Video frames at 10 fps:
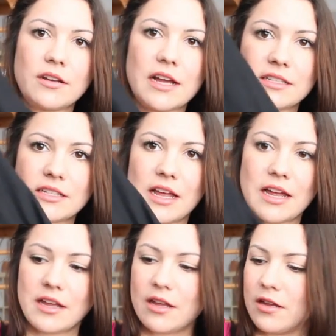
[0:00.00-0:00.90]
That's
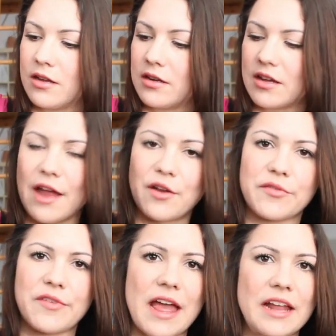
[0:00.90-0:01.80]
like kind
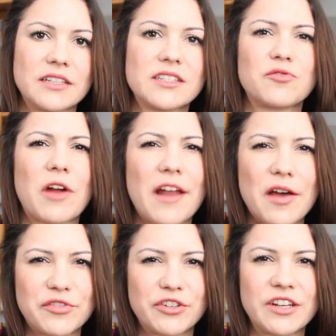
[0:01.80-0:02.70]
of ends right
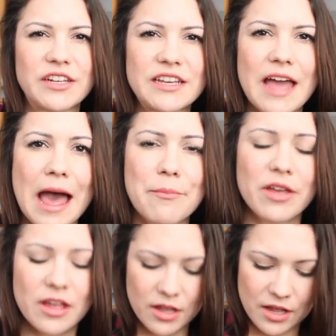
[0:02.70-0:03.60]
after the
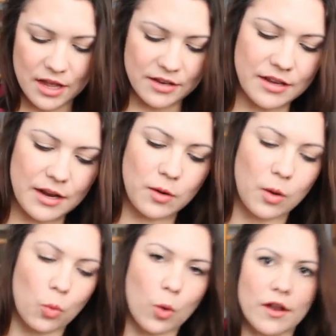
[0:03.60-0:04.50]
kneecap, and then
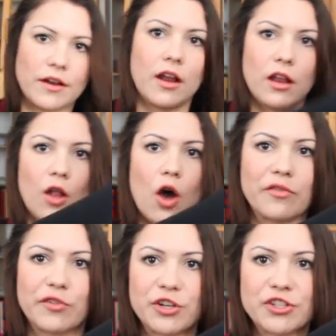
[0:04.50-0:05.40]
one
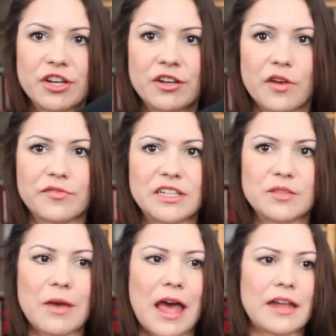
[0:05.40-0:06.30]
long version of
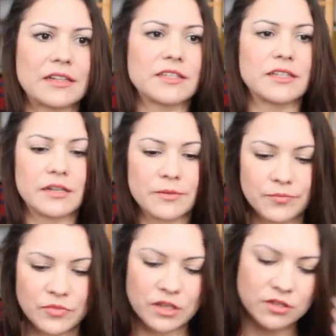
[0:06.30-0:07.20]
these pants,
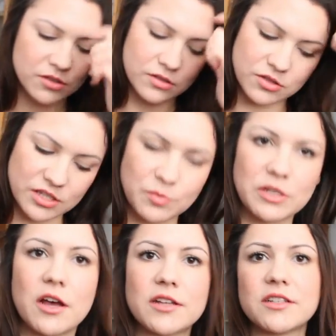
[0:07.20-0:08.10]
just
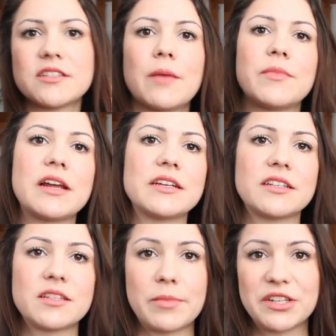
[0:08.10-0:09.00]
because on some days
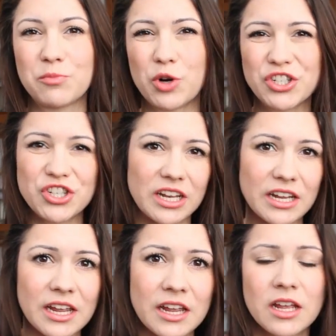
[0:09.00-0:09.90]
it's a bit more
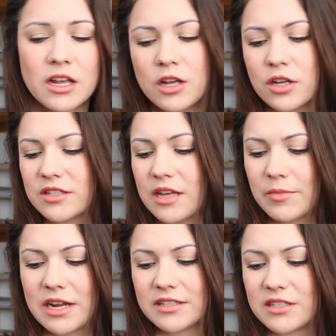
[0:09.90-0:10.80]
chilly, on some
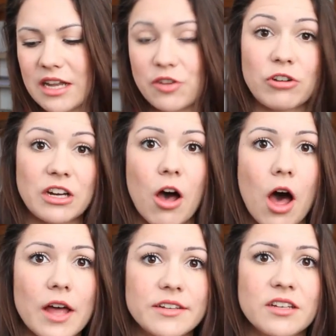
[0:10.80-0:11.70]
days it's like really
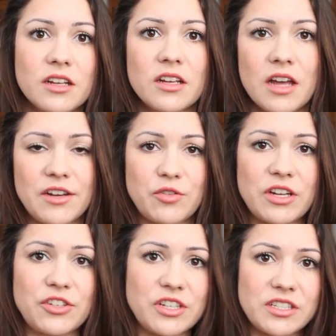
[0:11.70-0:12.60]
hot, and you
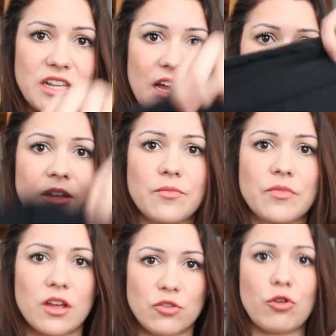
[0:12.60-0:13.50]
can just like
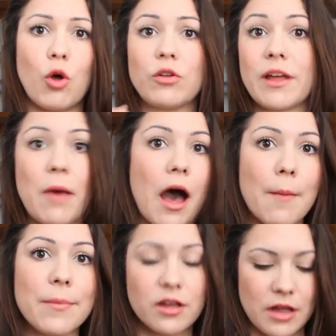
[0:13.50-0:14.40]
roll them
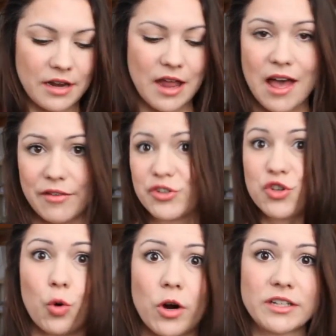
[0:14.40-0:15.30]
up and have
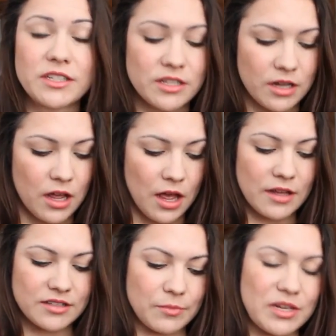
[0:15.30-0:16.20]
shorts.
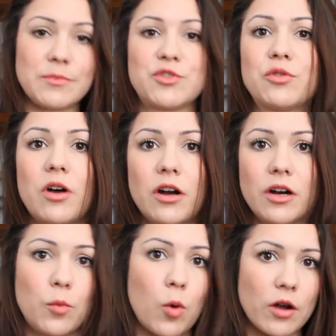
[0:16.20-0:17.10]
Sometimes you
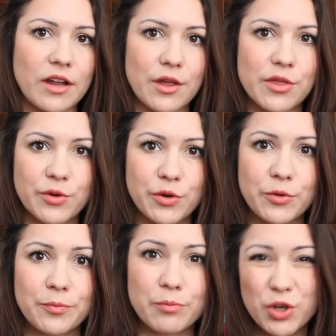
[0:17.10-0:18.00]
are walking
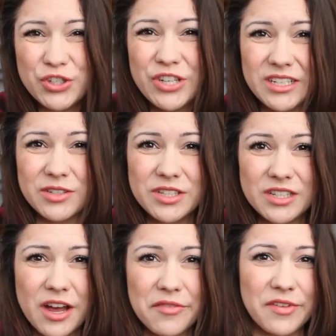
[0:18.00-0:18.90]
through bushes or
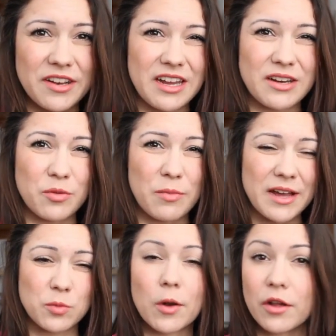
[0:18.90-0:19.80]
stuff and then you
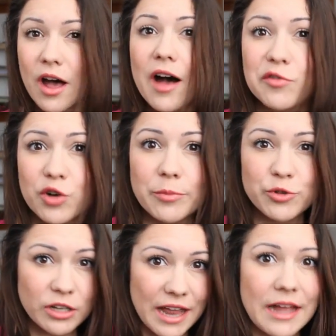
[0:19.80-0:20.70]
might want to cover up
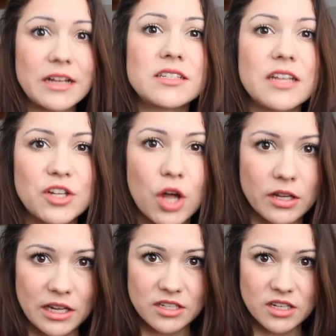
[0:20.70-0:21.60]
your legs and
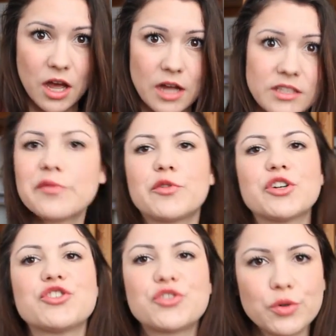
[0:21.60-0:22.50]
not get cut. For
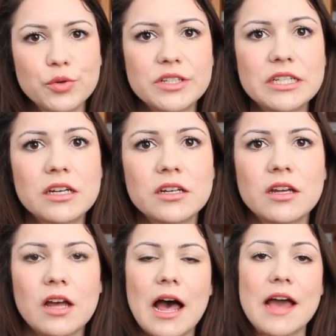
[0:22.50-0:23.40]
shoes,
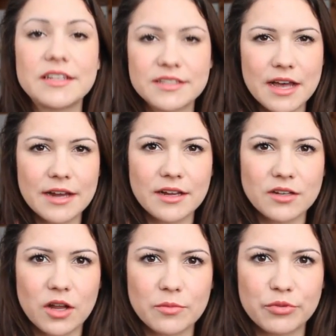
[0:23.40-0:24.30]
I
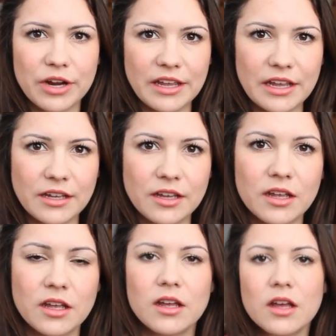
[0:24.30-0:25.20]
decided on bringing
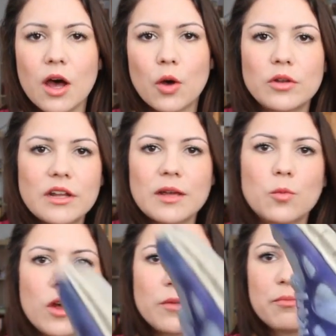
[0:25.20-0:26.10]
only
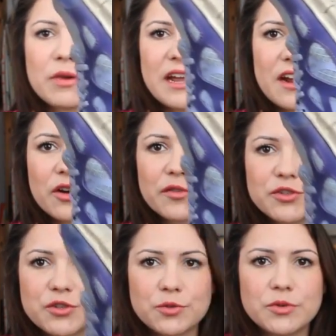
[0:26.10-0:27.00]
1 pair of
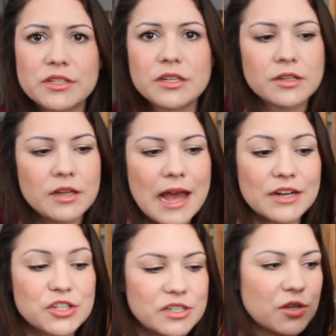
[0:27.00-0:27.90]
shoes.
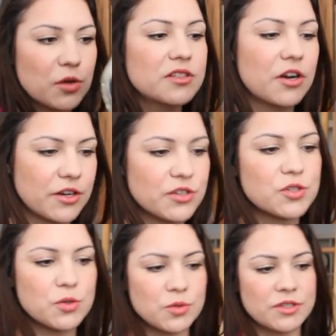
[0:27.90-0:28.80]
Actually, those are the
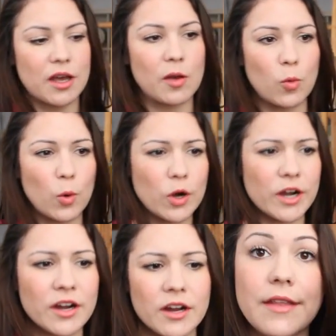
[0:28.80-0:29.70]
shoes I
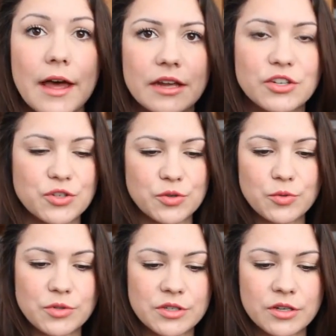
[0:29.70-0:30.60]
wore. Nike
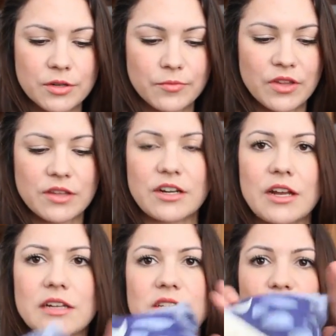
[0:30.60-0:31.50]
shoes. They're
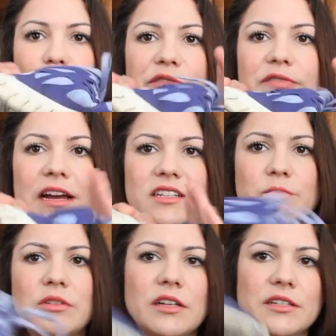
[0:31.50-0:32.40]
like super
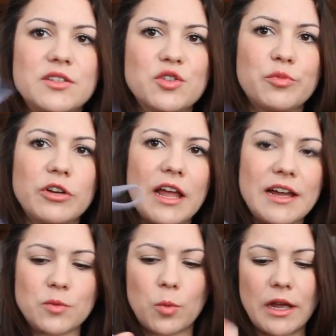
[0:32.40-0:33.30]
flexible and super
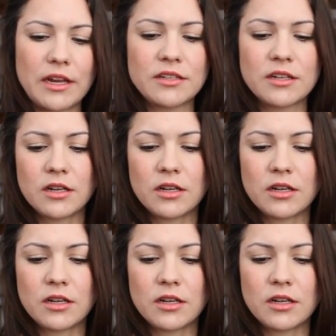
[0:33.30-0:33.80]
lightweight.